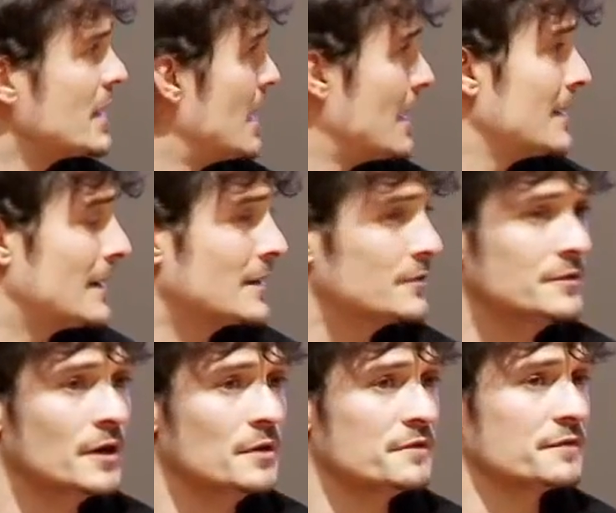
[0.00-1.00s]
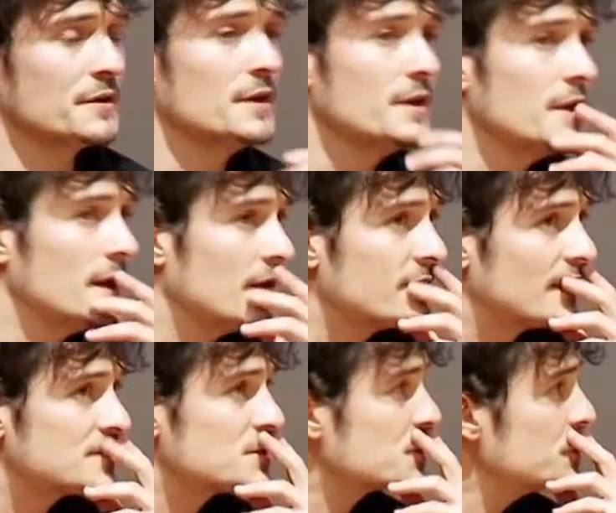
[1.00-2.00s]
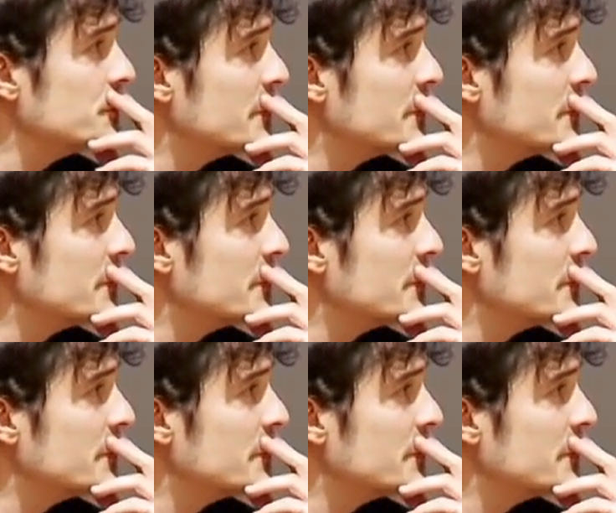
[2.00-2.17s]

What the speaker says: I don't know if if that's true,